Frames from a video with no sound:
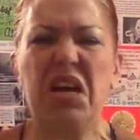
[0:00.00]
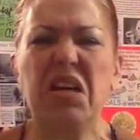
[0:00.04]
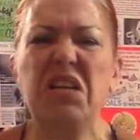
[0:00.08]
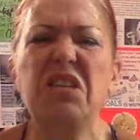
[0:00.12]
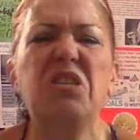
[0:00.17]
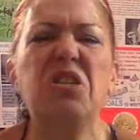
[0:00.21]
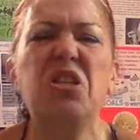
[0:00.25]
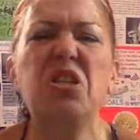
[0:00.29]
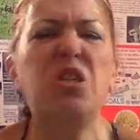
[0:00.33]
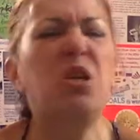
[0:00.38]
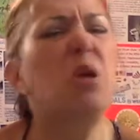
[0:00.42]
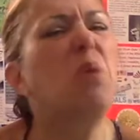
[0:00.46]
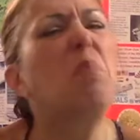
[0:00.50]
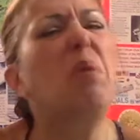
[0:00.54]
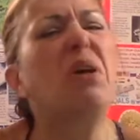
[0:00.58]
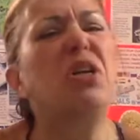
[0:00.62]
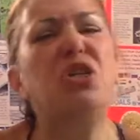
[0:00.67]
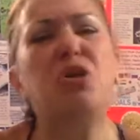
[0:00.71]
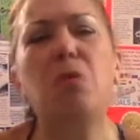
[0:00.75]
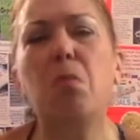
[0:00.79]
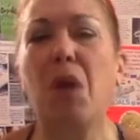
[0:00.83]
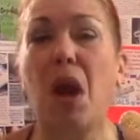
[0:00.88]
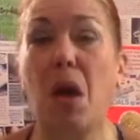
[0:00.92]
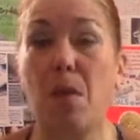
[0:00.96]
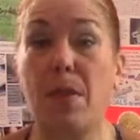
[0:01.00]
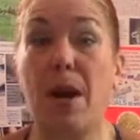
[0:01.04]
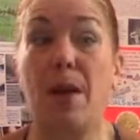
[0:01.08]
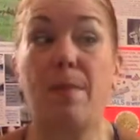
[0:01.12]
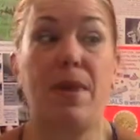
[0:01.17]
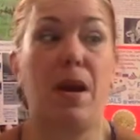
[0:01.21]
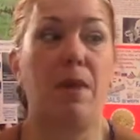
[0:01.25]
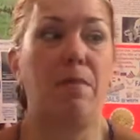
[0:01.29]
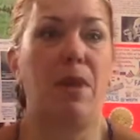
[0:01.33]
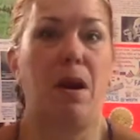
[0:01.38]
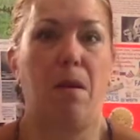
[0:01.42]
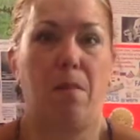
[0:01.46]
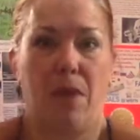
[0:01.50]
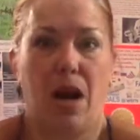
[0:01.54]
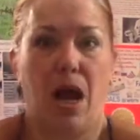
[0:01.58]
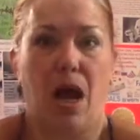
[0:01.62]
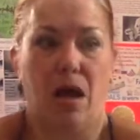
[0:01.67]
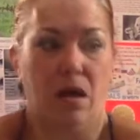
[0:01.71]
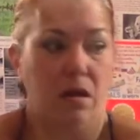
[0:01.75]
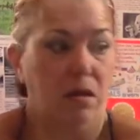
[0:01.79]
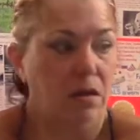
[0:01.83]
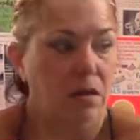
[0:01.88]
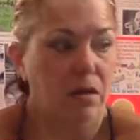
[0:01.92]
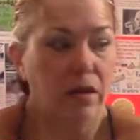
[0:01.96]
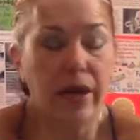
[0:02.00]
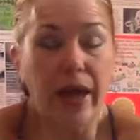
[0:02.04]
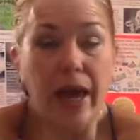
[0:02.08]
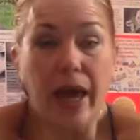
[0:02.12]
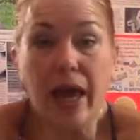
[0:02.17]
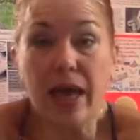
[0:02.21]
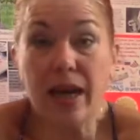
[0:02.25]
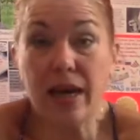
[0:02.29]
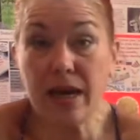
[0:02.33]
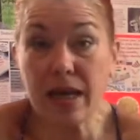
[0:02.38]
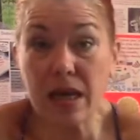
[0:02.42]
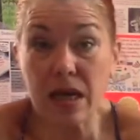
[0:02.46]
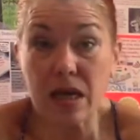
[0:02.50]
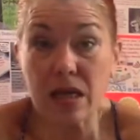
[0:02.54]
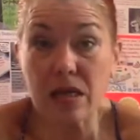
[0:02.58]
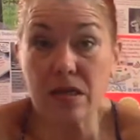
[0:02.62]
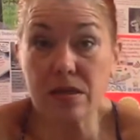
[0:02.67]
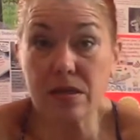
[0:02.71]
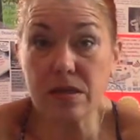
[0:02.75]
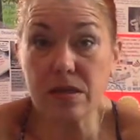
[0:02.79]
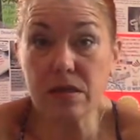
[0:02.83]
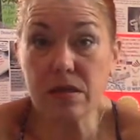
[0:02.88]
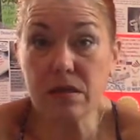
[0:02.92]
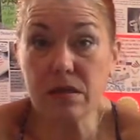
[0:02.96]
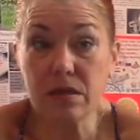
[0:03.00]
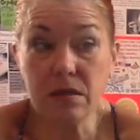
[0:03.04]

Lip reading: It's just a bunch of blah, blah, blah, blah, blah. And it is.